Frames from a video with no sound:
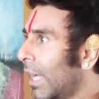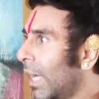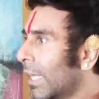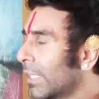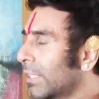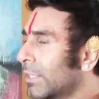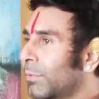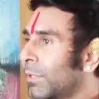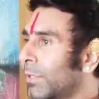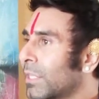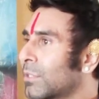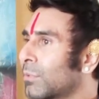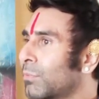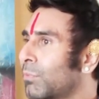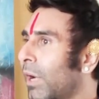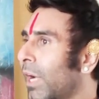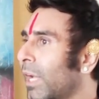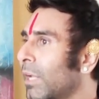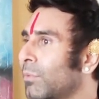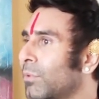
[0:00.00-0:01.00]
Otherwise,
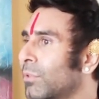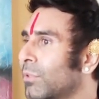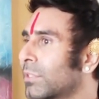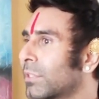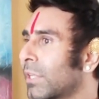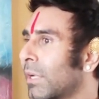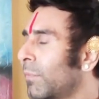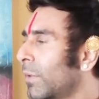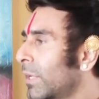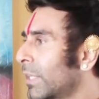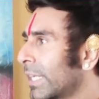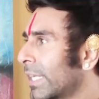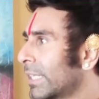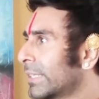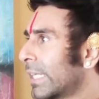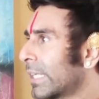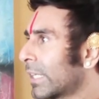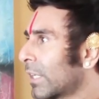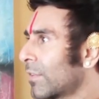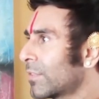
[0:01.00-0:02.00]
why would someone
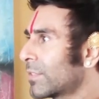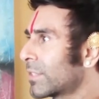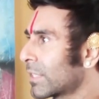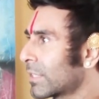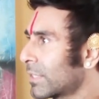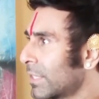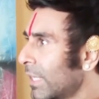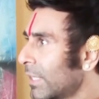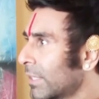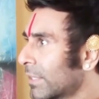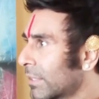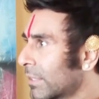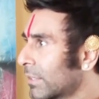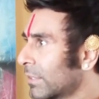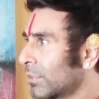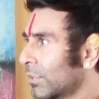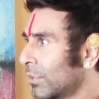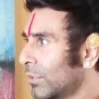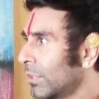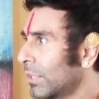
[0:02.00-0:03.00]
get that kind of success,
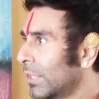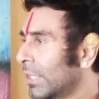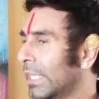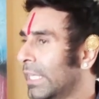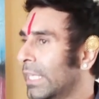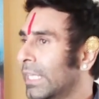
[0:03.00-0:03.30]
you know?